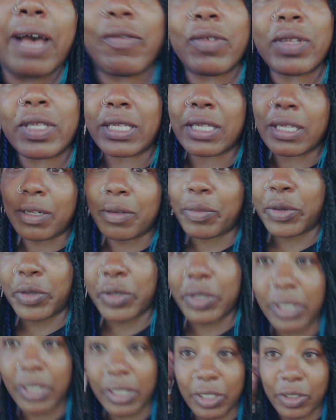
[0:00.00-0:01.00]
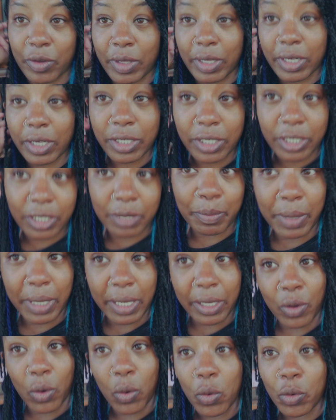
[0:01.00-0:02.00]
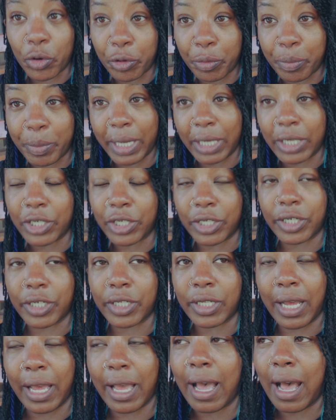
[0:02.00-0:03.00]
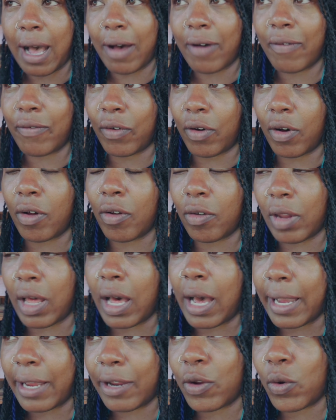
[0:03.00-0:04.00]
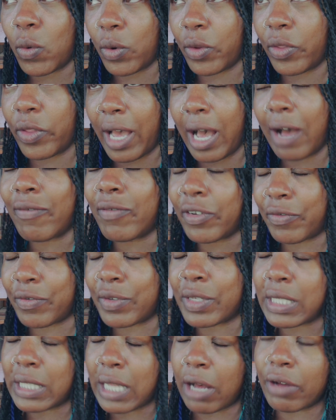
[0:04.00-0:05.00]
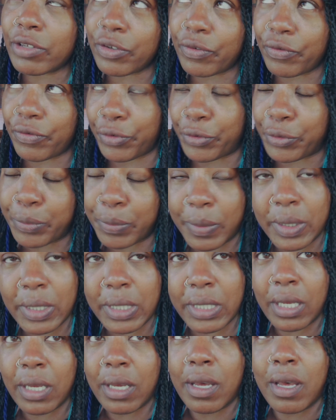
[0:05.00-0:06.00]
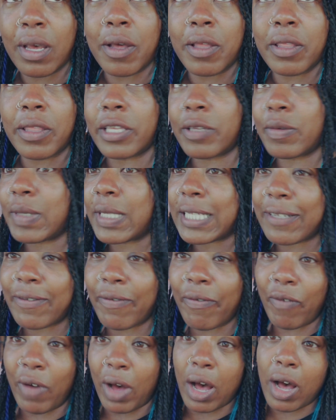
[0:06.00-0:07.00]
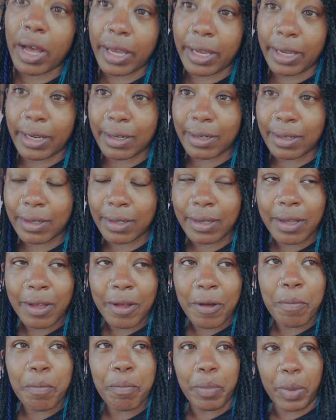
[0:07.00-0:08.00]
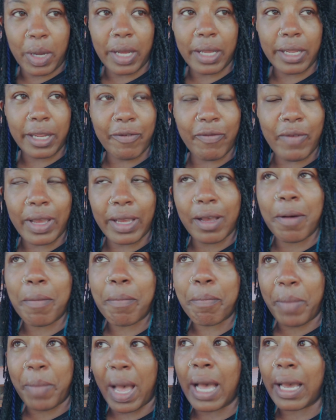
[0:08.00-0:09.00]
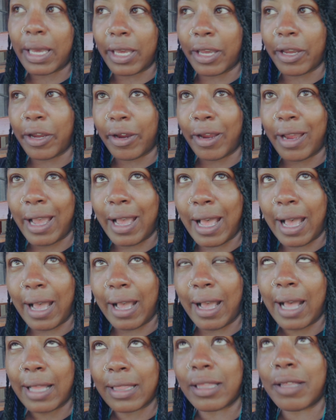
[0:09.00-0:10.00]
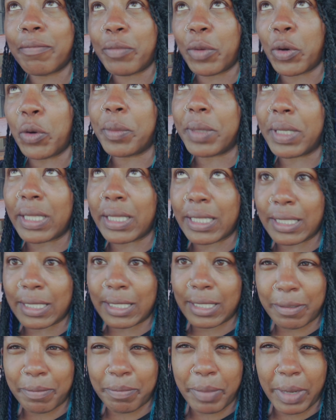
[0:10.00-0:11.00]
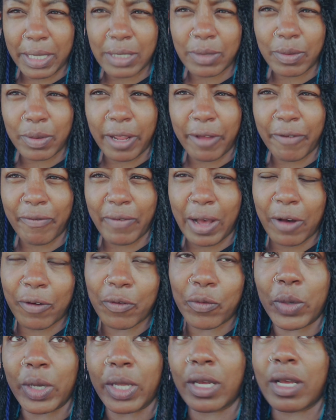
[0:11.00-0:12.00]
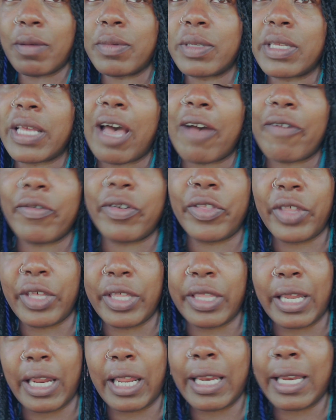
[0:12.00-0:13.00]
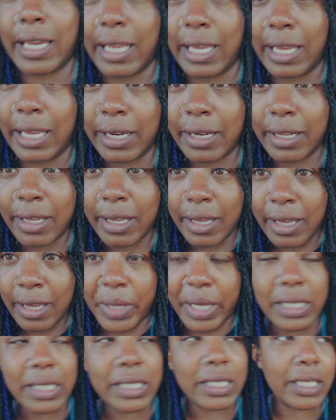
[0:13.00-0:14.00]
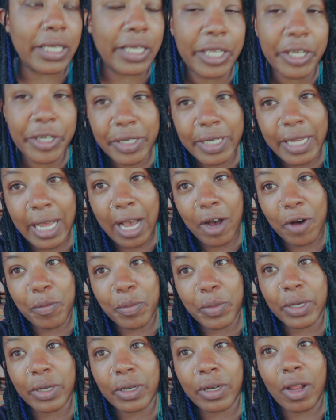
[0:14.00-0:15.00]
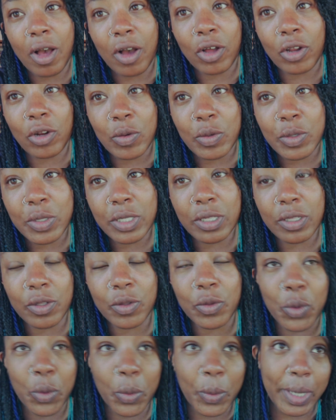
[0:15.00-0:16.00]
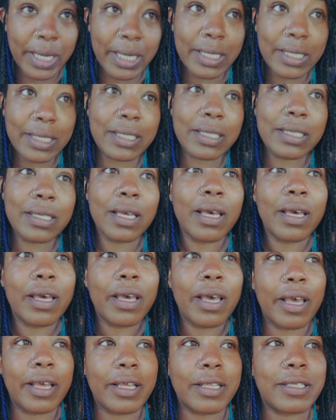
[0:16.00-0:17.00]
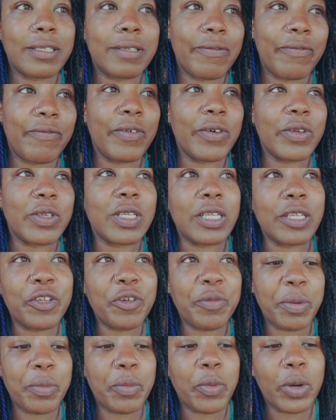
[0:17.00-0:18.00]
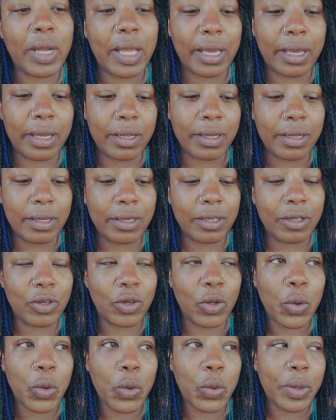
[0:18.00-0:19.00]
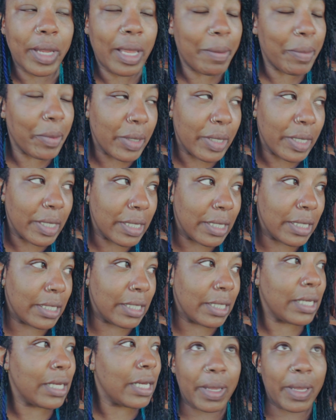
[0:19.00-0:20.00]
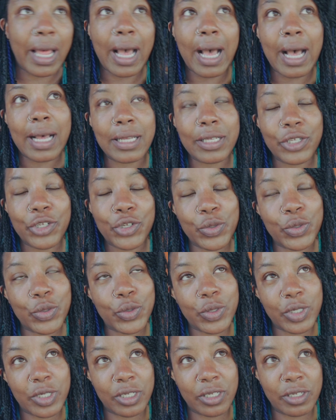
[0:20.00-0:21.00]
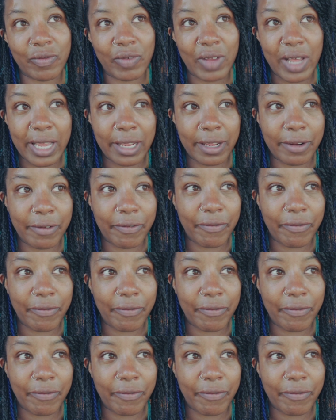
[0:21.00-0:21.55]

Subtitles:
haven't seen it in person, so it could just be an older picture that I have online, or they have different styles of rooms. This one is fine, but if I come back here, at the moment, this is the best one I found when it comes to everything that I need. It's near town, but not close to the noise. It feels a little bit more like a local neighborhood. It has two sources of lighting,